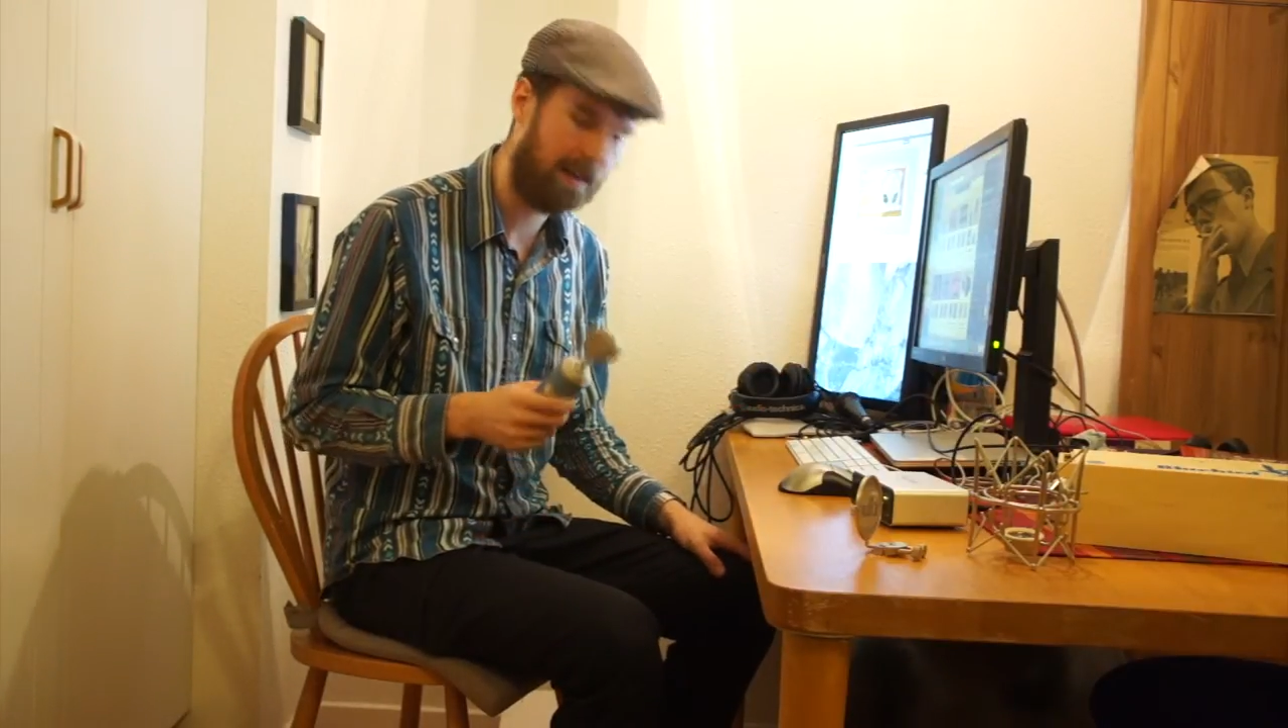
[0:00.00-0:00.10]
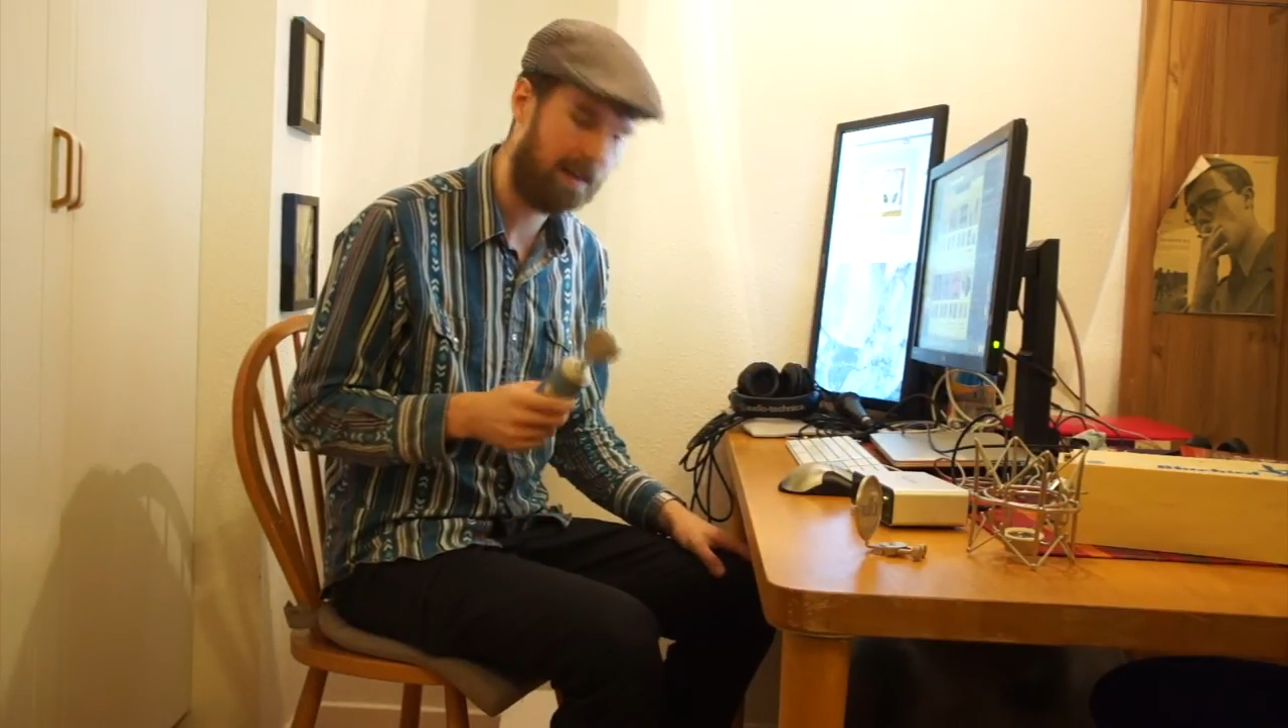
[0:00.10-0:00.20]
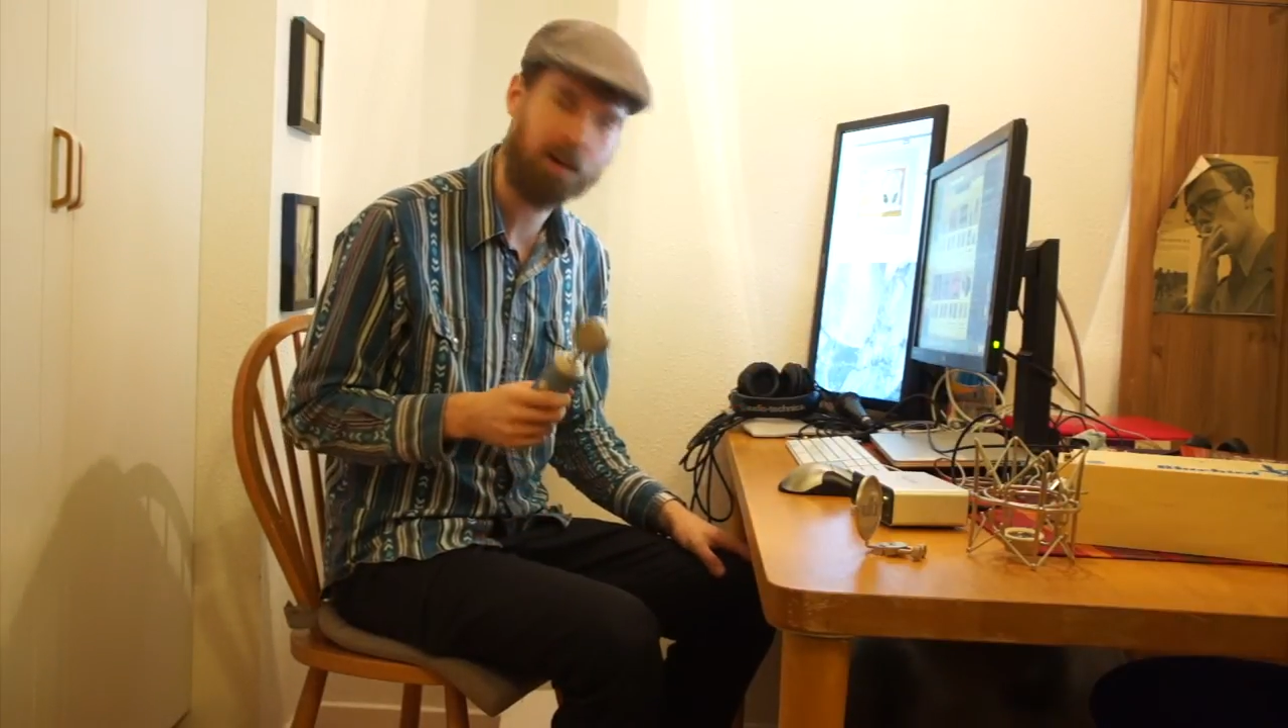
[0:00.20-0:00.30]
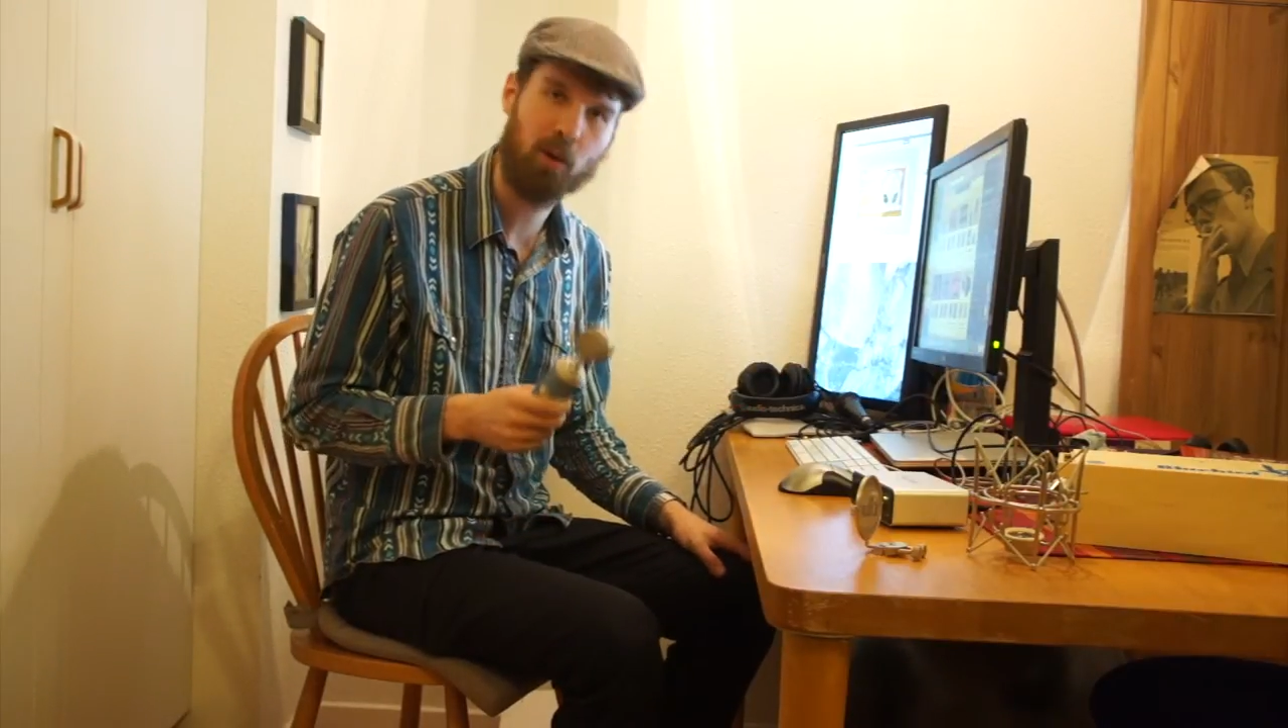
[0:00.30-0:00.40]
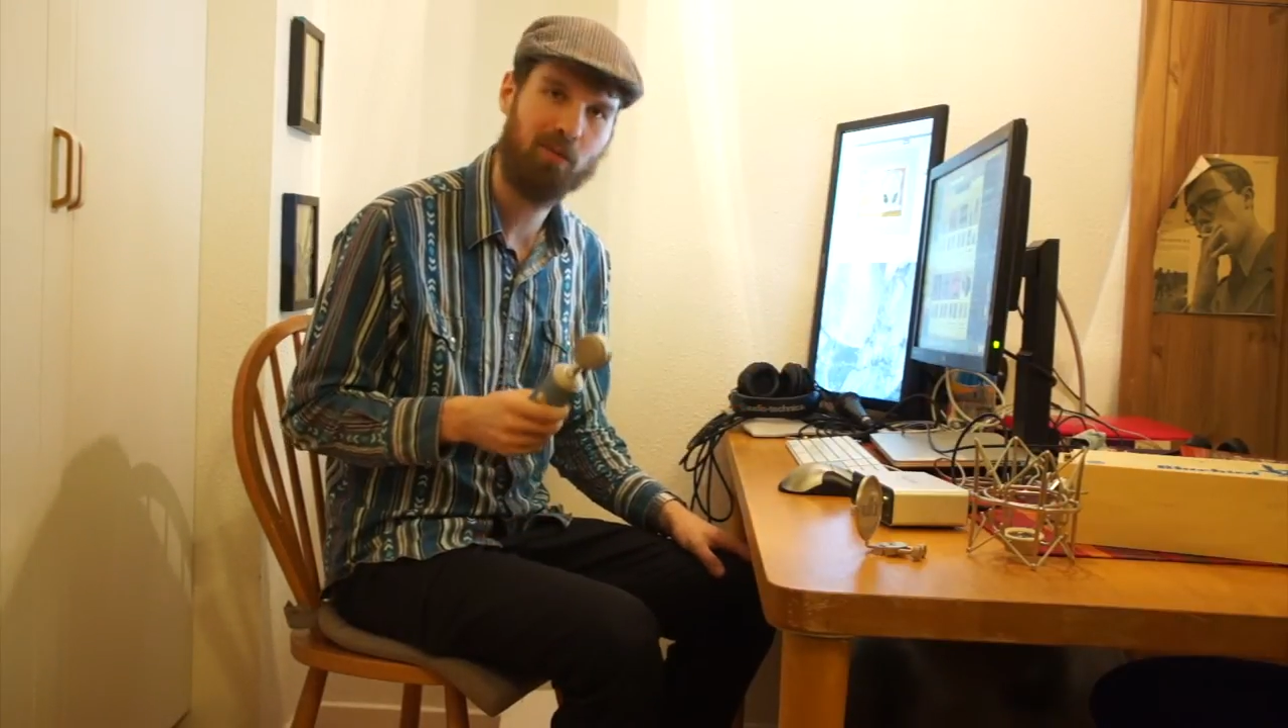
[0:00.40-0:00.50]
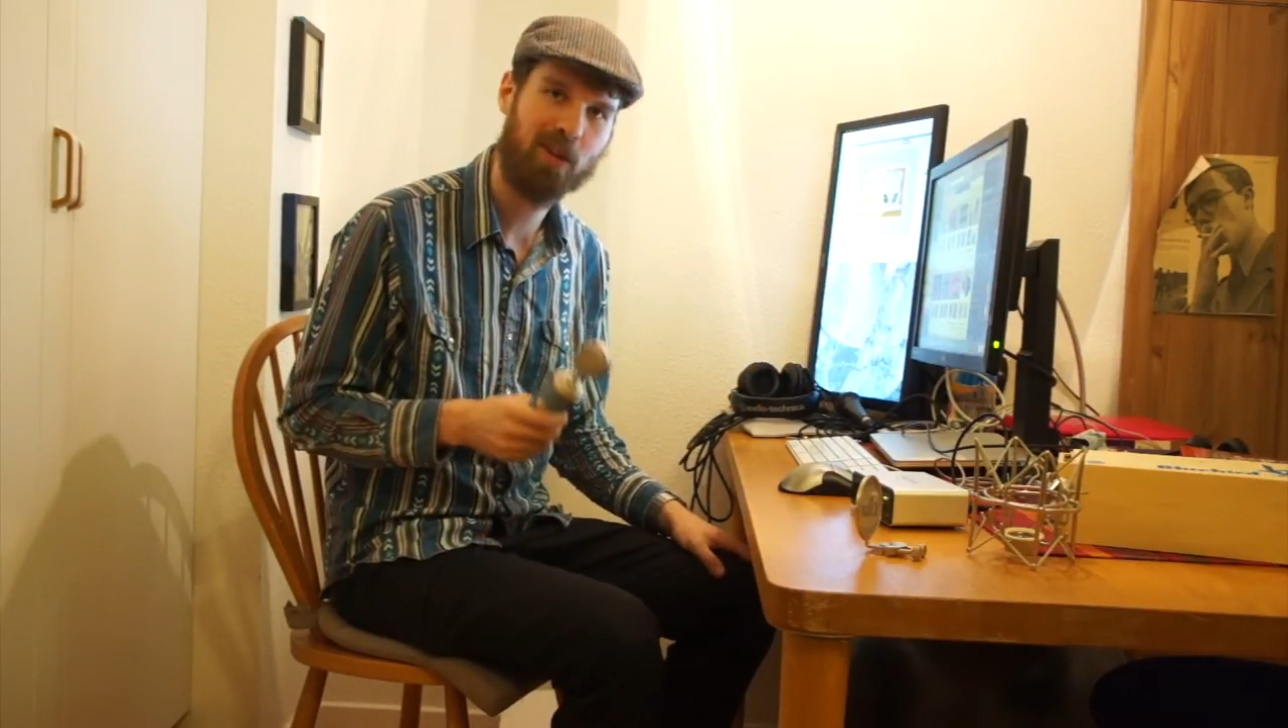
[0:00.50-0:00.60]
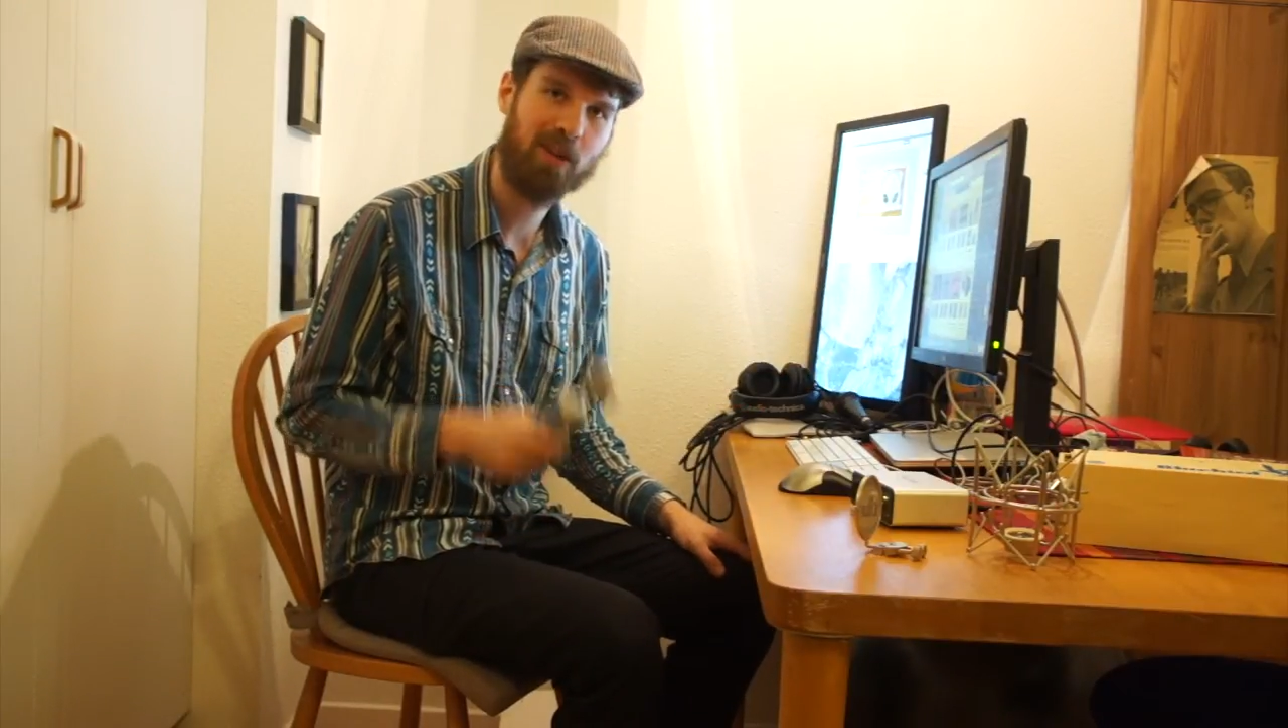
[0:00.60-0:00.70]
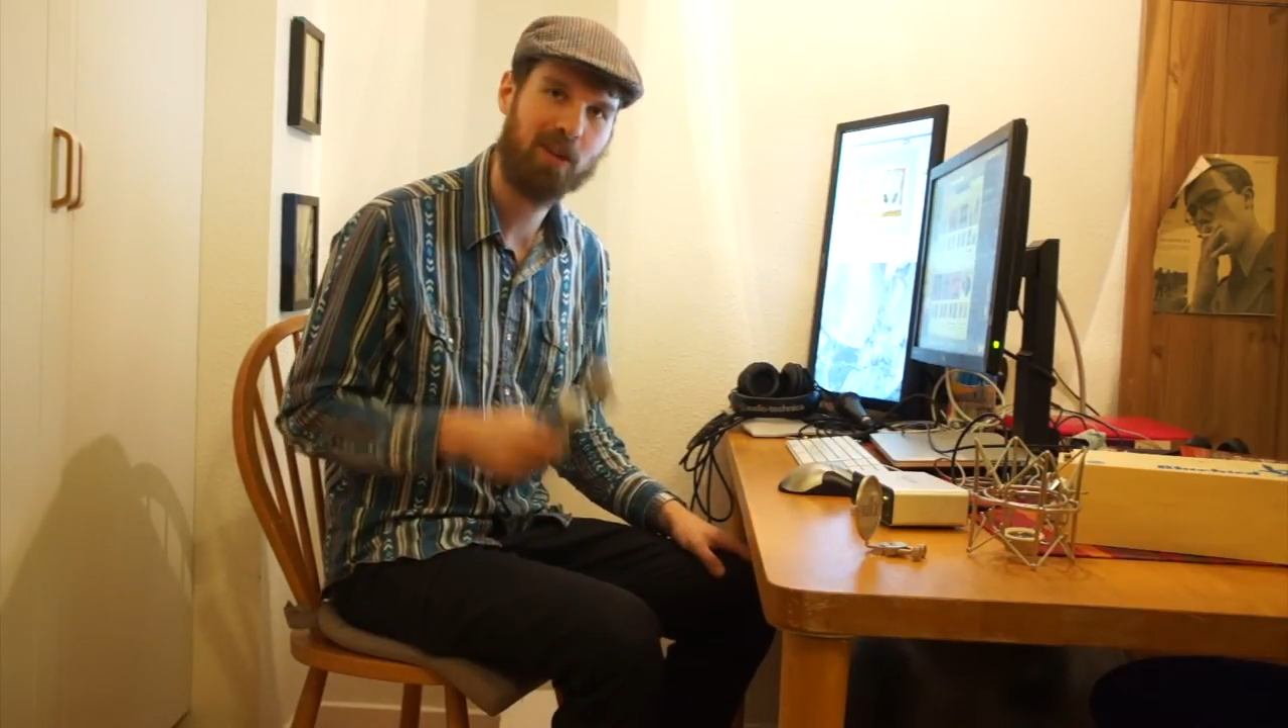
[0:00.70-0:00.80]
hopefully we